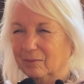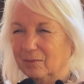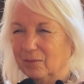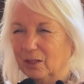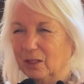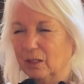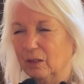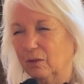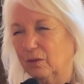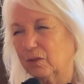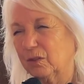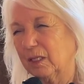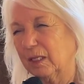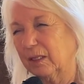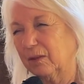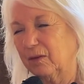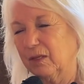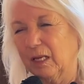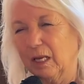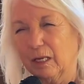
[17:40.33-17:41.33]
You know, it's
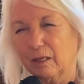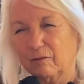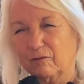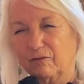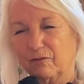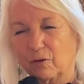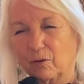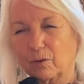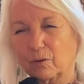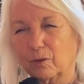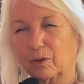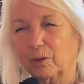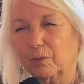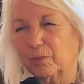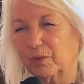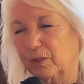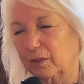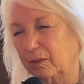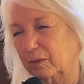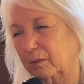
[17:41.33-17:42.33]
like the
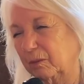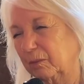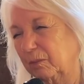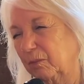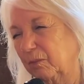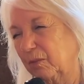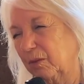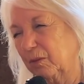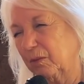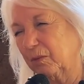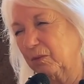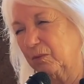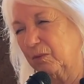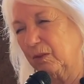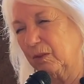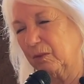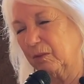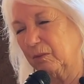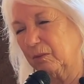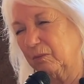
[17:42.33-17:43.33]
unformed,
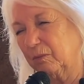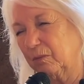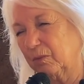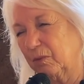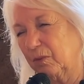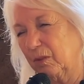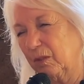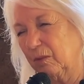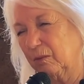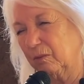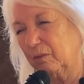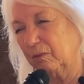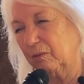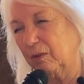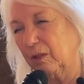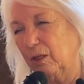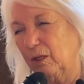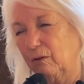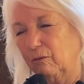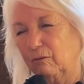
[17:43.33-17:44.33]
the
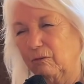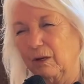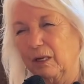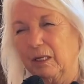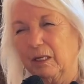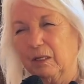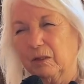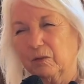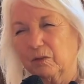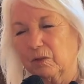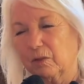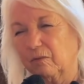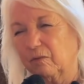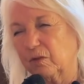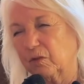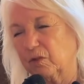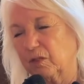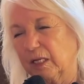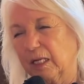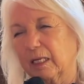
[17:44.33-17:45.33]
radiance of
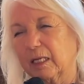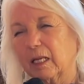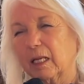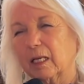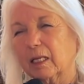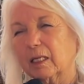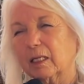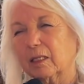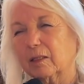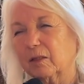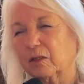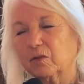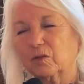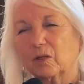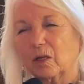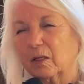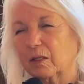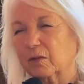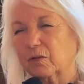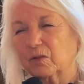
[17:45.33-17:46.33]
the sunlight.
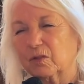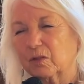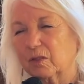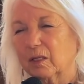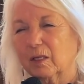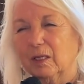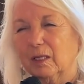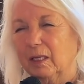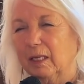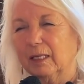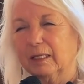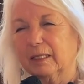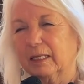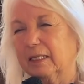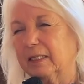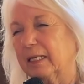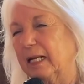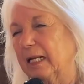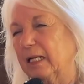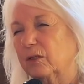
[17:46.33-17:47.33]
It
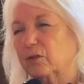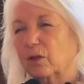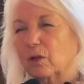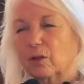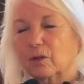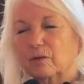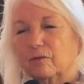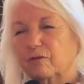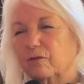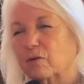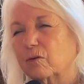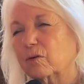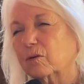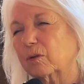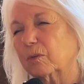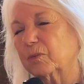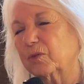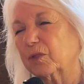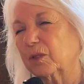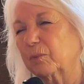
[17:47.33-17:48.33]
contains all the
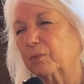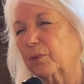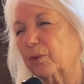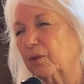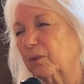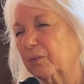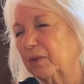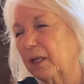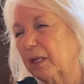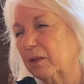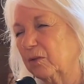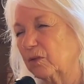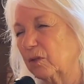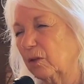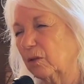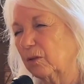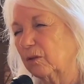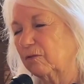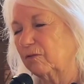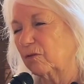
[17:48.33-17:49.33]
forms and permeates
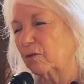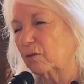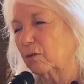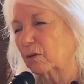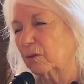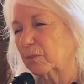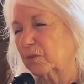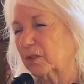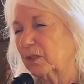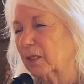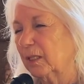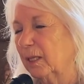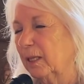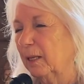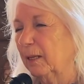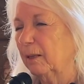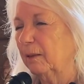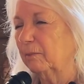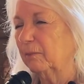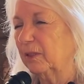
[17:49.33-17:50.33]
all the forms,
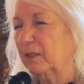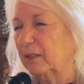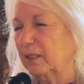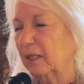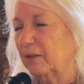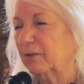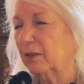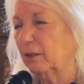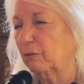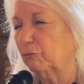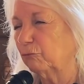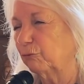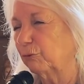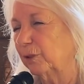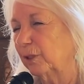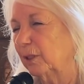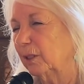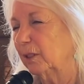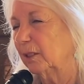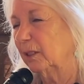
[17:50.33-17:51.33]
but nothing
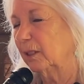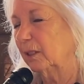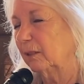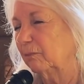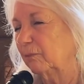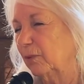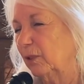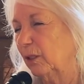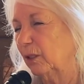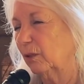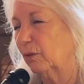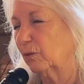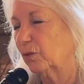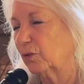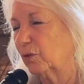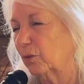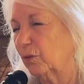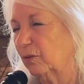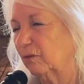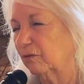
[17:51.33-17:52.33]
really,
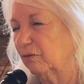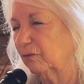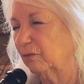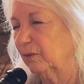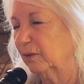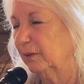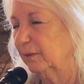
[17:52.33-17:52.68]
sort of